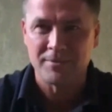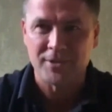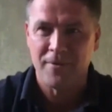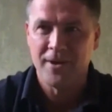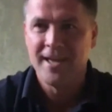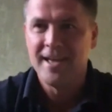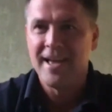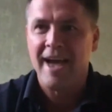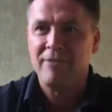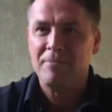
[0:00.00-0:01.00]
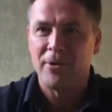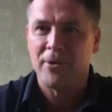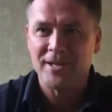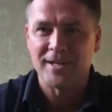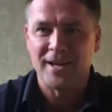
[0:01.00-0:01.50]
So
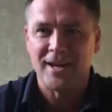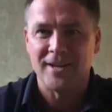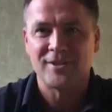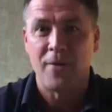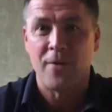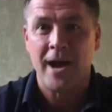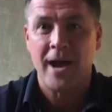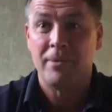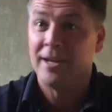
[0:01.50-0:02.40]
everybody is so happy.